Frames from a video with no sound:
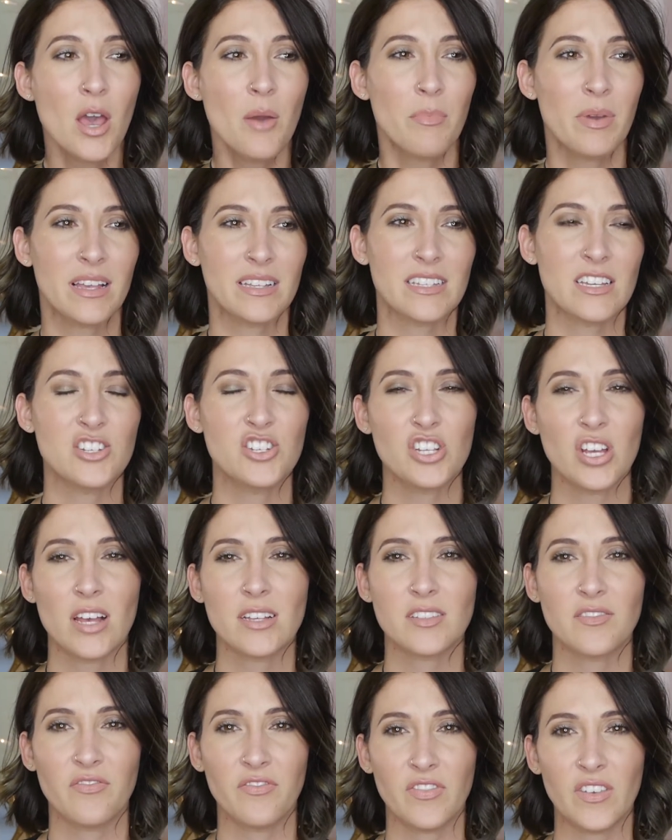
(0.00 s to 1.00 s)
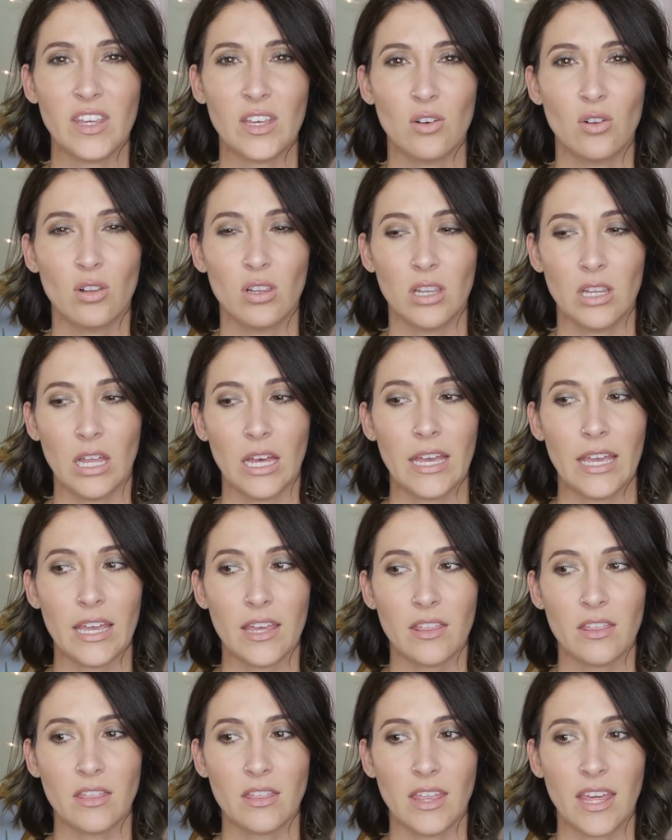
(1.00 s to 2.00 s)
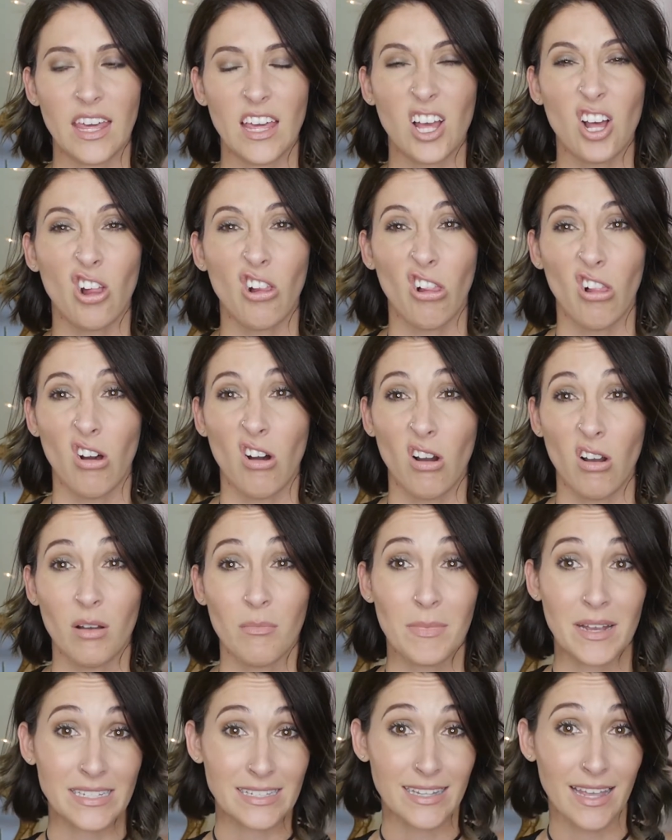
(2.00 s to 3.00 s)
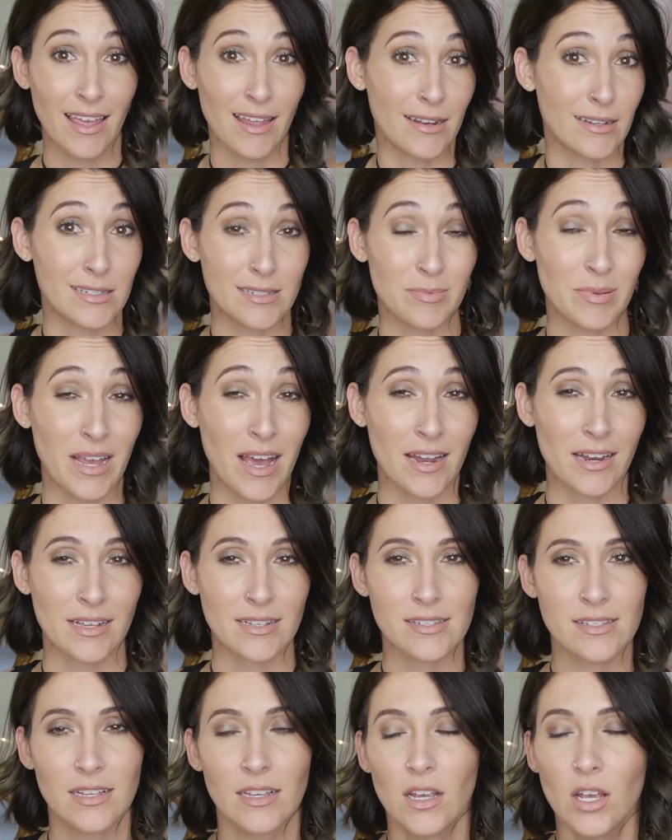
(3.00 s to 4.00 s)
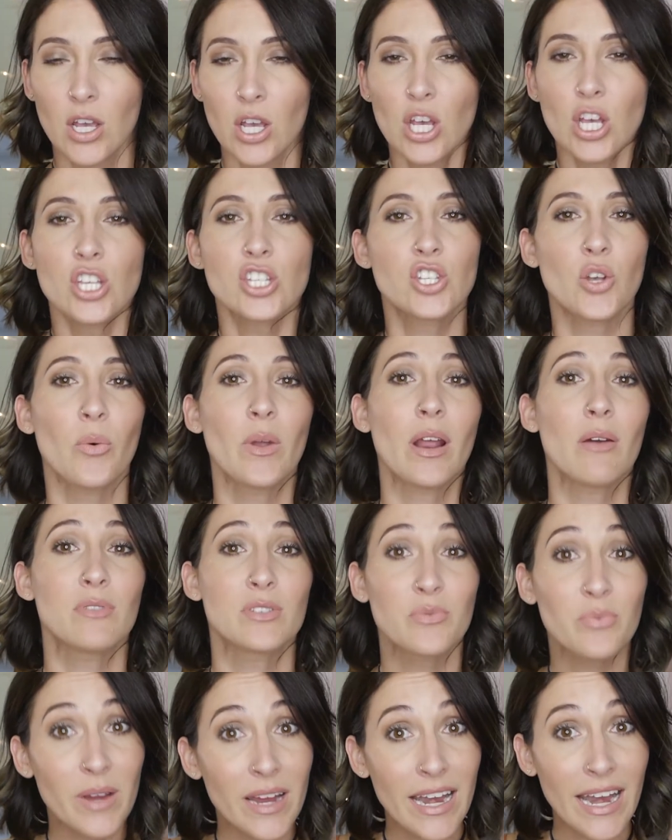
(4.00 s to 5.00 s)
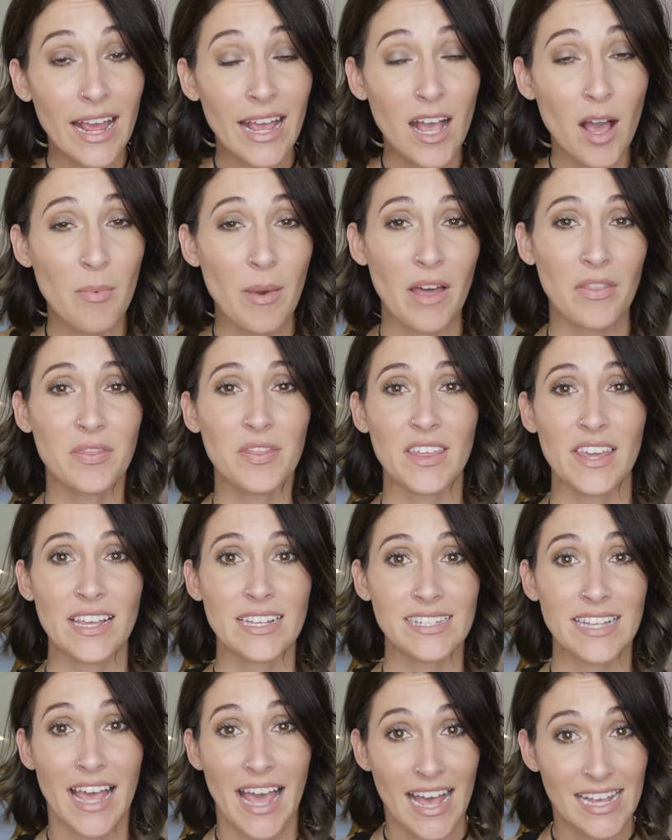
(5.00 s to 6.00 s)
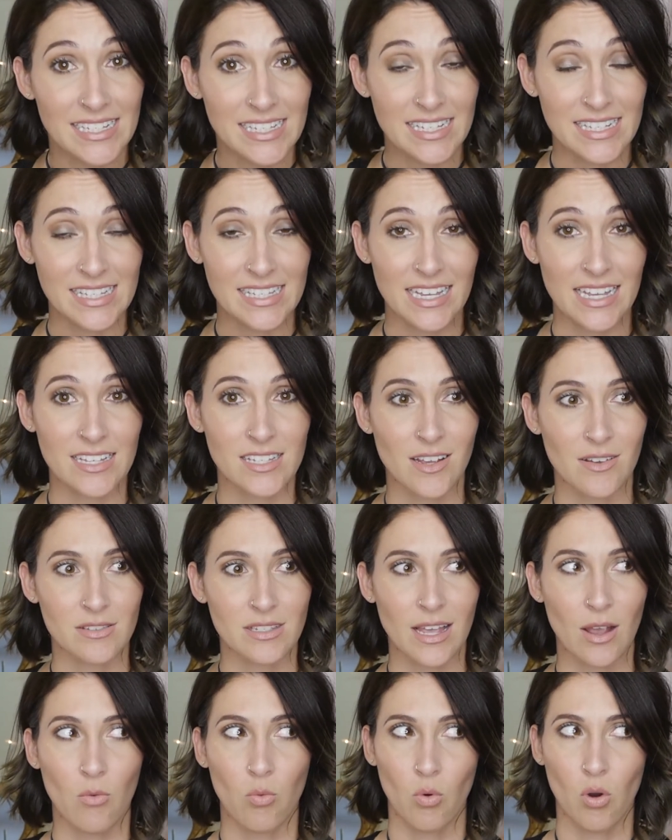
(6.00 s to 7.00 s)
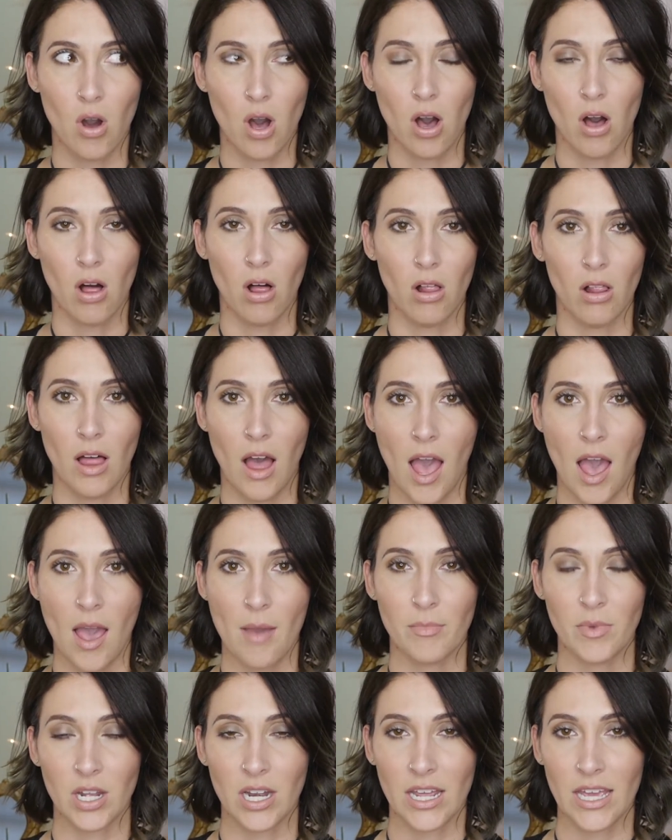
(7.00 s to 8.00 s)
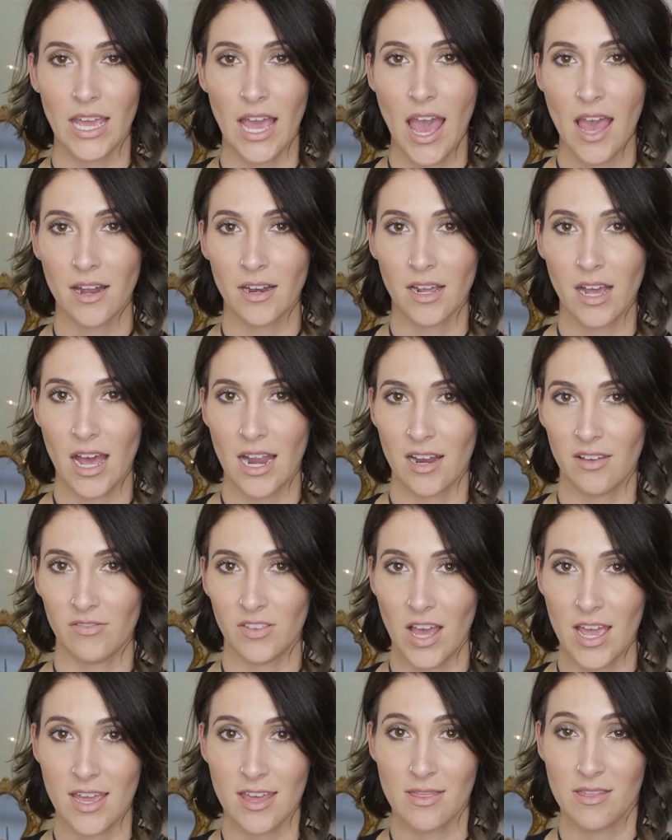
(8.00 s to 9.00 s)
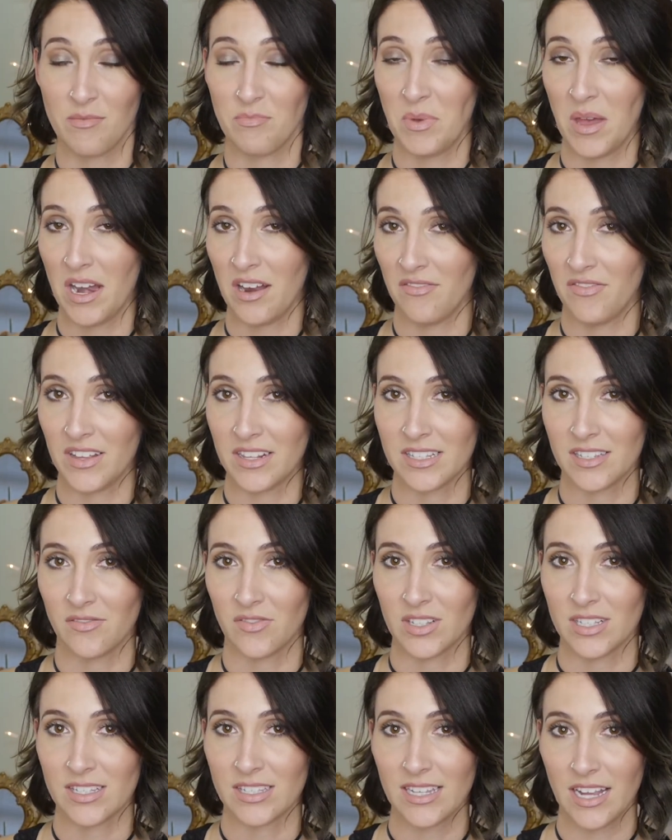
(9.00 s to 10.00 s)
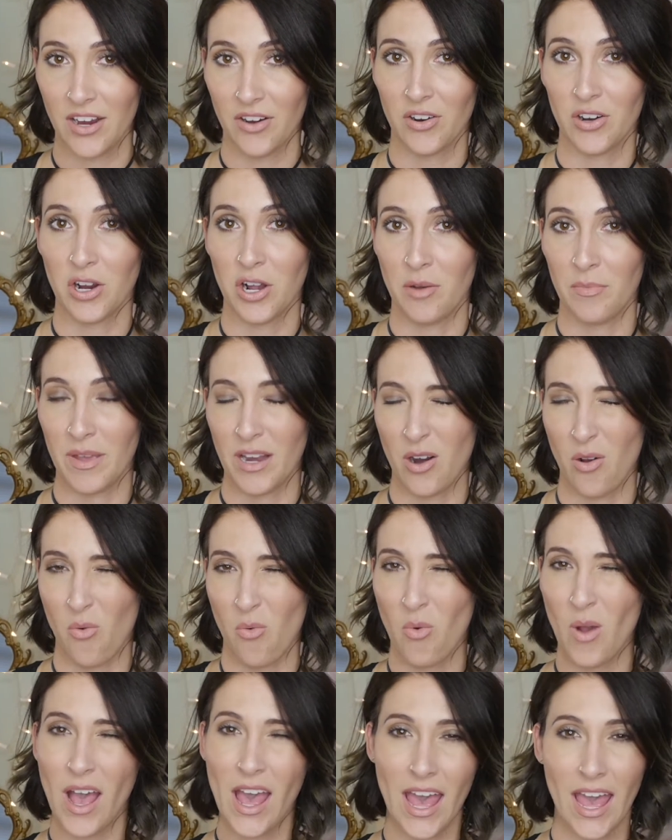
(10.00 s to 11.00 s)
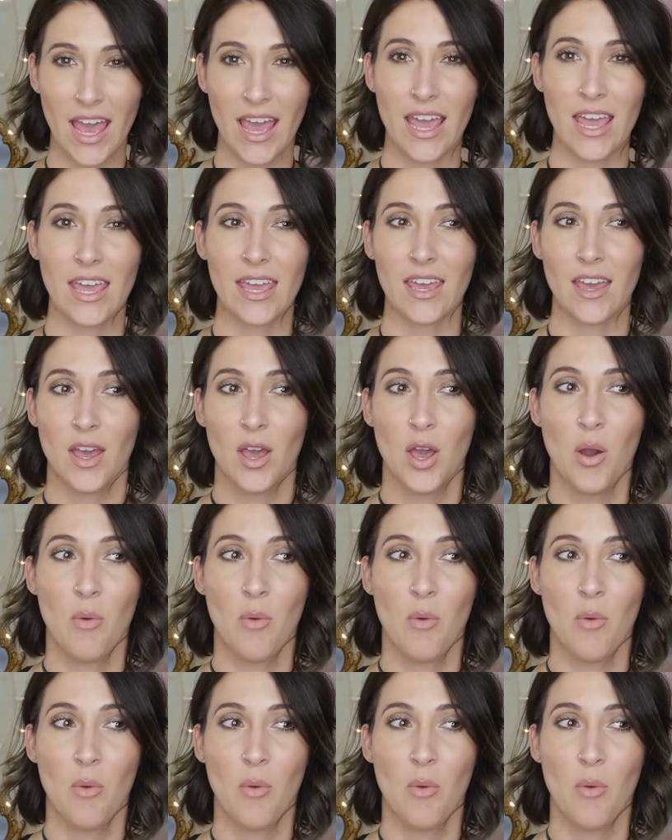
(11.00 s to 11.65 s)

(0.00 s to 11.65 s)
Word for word: because I just feel like they clog my skin, to be honest. So when I was reading about these essences, I was like, well, I'm gonna get kind of like the benefits of a serum in a way,